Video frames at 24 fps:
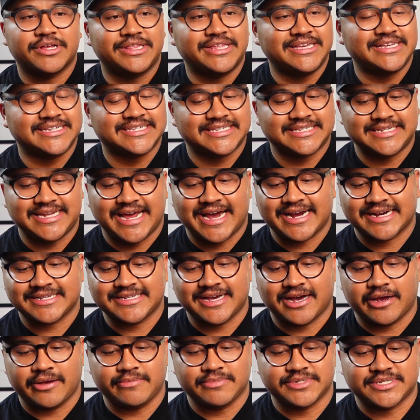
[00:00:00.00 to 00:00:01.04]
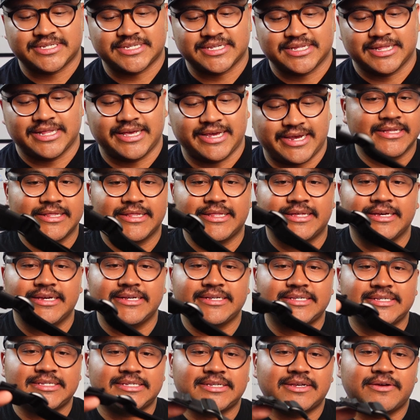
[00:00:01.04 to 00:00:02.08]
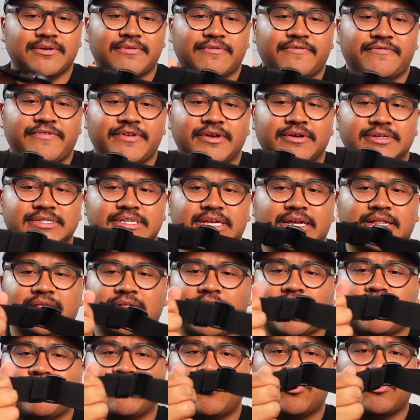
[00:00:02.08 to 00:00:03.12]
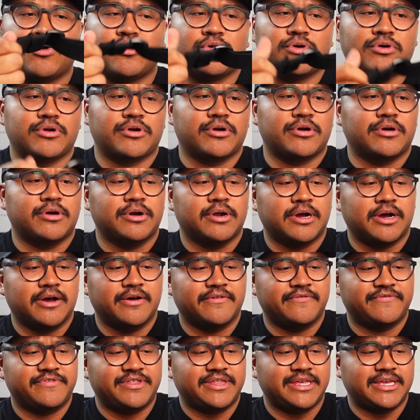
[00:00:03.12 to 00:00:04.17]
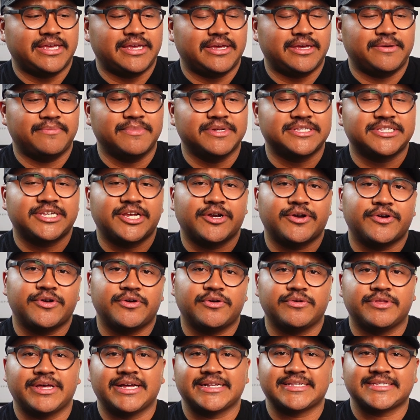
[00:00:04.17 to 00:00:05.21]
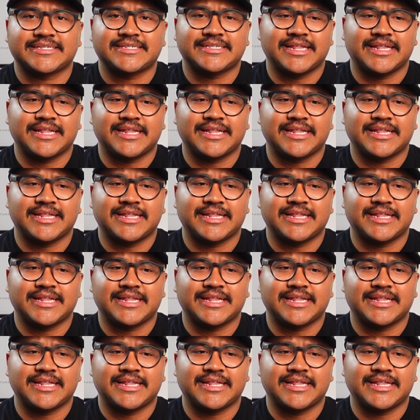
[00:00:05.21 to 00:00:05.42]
the Snacktime Sling. This feels a lot more of the material that's